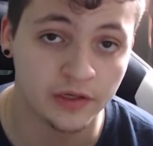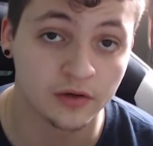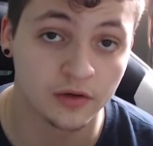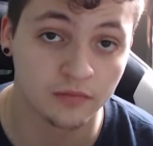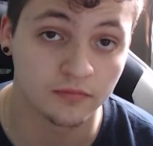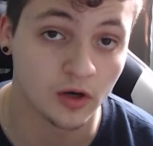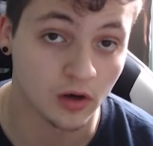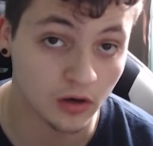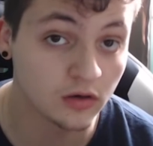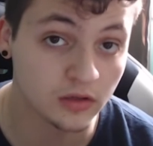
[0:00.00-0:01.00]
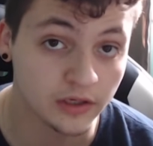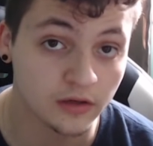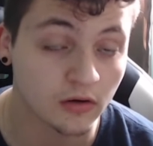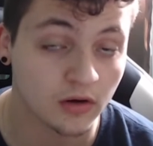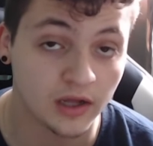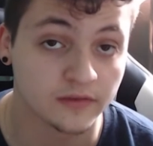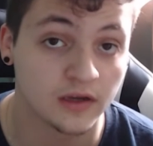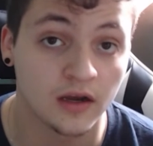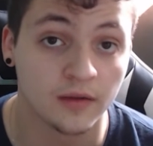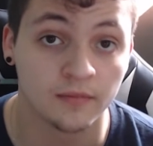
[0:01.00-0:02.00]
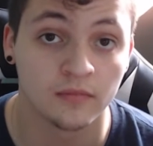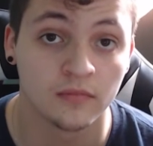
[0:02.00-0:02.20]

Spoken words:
You're early or on time.